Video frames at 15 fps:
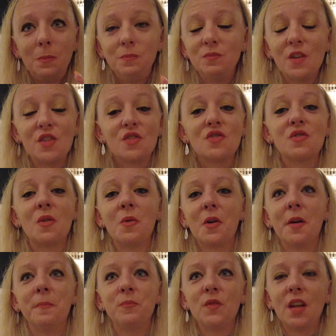It's so
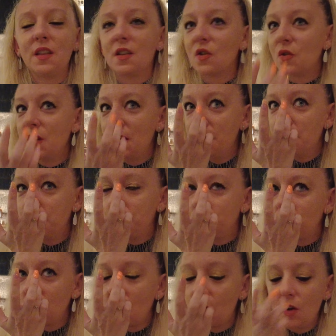good. Like the
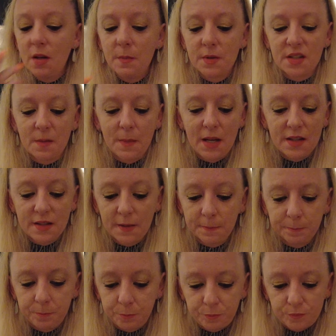cream is
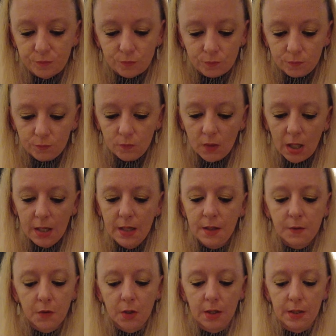amazing. We
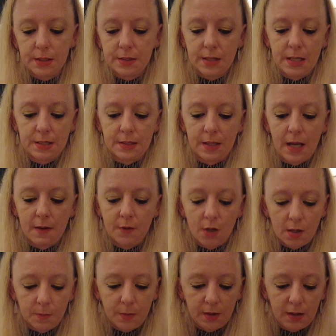didn't really taste the
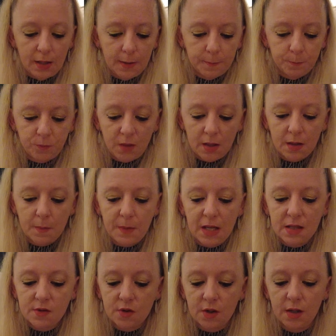caviar, but the
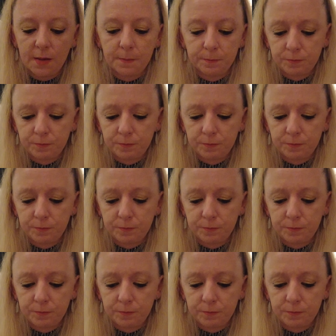pastry,